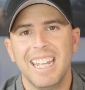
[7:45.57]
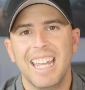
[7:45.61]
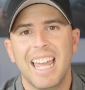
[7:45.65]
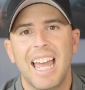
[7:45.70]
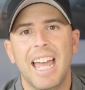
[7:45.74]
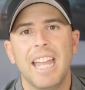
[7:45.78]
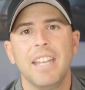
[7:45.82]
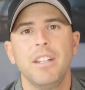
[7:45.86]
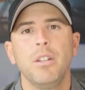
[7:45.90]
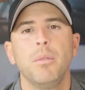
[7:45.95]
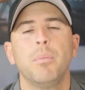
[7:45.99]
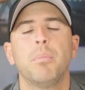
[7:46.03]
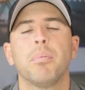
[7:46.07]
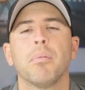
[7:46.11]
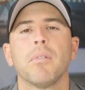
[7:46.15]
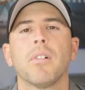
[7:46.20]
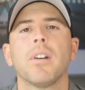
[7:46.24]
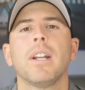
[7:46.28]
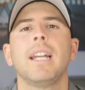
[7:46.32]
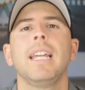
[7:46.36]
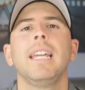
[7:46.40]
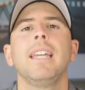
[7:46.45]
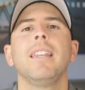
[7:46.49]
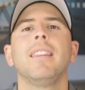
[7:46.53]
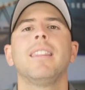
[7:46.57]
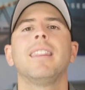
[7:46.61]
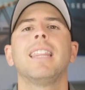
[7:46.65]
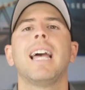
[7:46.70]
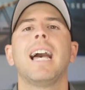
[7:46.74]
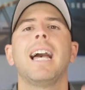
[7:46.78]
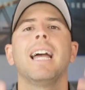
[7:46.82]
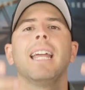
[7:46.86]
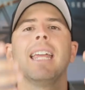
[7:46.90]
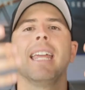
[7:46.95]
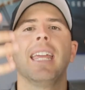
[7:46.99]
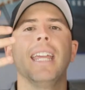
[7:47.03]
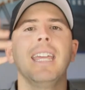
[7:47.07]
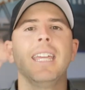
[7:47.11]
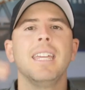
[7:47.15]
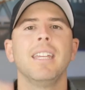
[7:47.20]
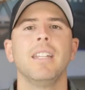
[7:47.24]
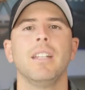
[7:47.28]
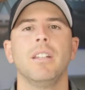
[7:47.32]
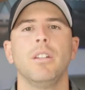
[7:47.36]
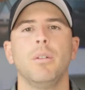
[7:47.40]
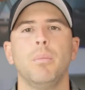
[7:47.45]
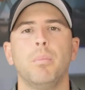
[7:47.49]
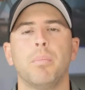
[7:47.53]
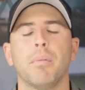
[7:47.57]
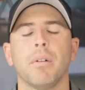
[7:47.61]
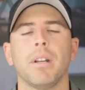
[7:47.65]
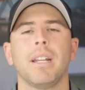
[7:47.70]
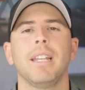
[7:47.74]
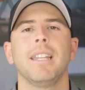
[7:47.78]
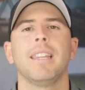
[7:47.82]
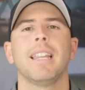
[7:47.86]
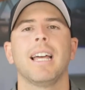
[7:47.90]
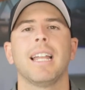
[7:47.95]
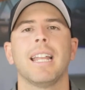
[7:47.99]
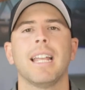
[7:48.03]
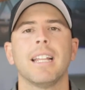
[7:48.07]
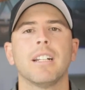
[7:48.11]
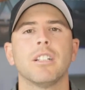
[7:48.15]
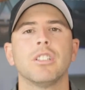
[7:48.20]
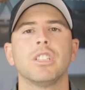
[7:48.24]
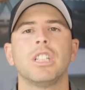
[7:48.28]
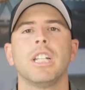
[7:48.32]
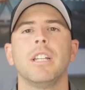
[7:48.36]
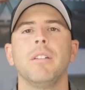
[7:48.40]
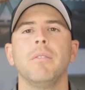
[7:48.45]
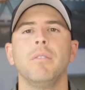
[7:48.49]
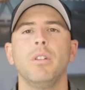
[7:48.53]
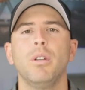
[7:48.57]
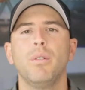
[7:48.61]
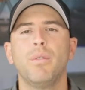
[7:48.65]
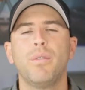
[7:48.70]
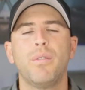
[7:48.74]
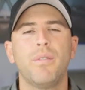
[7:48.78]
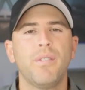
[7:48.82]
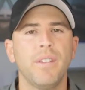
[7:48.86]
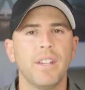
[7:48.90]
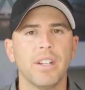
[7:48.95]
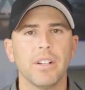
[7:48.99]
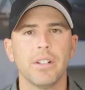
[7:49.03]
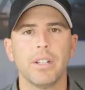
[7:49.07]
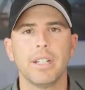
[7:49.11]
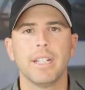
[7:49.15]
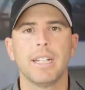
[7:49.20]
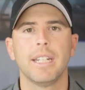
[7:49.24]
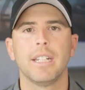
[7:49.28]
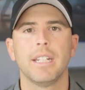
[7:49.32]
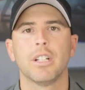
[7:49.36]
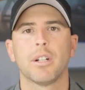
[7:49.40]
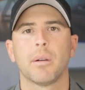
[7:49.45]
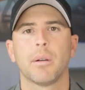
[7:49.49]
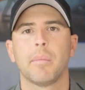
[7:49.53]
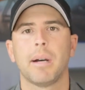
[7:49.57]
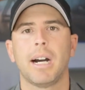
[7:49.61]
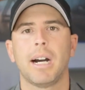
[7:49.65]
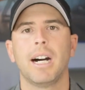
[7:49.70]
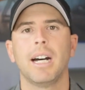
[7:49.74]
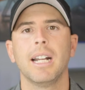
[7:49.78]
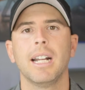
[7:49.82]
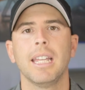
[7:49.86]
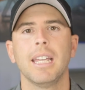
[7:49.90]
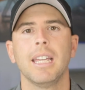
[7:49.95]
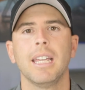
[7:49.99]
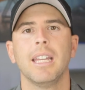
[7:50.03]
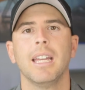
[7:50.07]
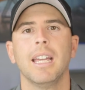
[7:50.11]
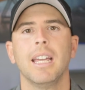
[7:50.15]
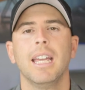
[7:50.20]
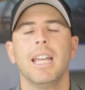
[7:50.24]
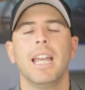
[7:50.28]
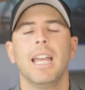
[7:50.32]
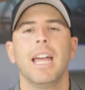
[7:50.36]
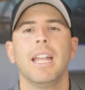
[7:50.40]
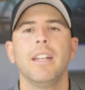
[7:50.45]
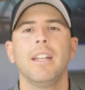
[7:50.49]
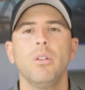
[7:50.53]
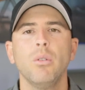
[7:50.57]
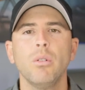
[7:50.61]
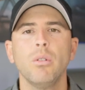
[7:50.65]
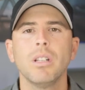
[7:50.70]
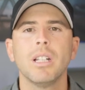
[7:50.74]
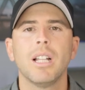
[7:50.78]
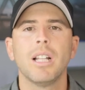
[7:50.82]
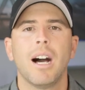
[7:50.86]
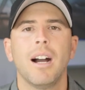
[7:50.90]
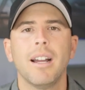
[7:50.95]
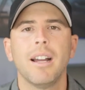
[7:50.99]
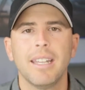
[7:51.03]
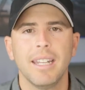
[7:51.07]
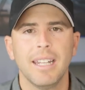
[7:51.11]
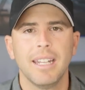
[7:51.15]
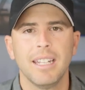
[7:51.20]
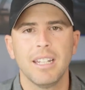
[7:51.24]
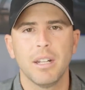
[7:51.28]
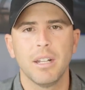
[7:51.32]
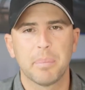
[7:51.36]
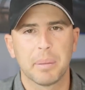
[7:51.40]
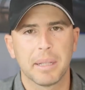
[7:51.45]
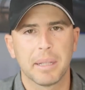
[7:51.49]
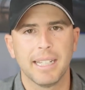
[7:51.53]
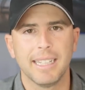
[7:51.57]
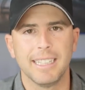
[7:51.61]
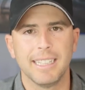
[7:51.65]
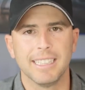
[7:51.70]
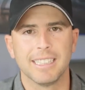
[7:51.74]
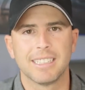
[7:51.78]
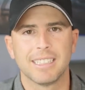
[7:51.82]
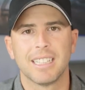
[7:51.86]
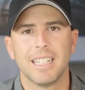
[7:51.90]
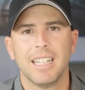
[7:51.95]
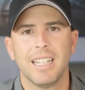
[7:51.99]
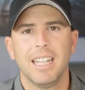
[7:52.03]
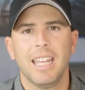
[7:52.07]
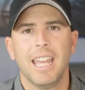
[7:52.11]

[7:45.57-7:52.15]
And you breathe that in, you breathe that energy and you feel it in your body and you lock it into place.